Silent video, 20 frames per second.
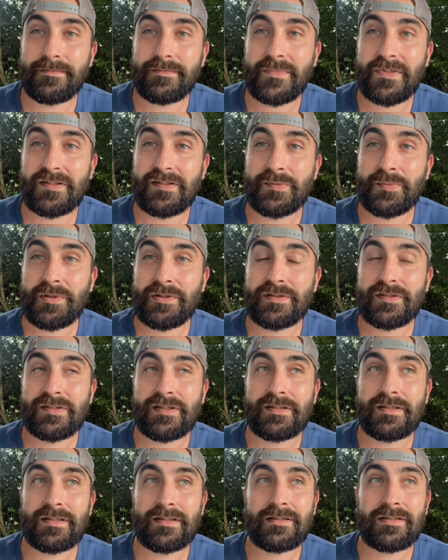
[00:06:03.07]
conspiracy
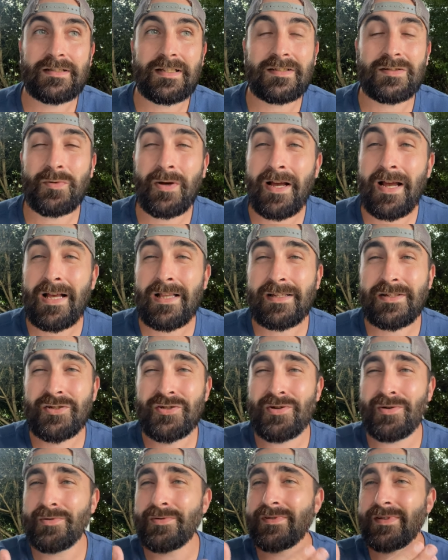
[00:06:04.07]
theories. That's why Alex
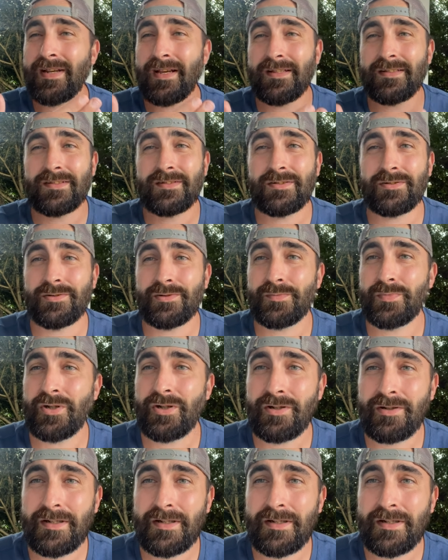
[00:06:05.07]
Jones got sued, bro.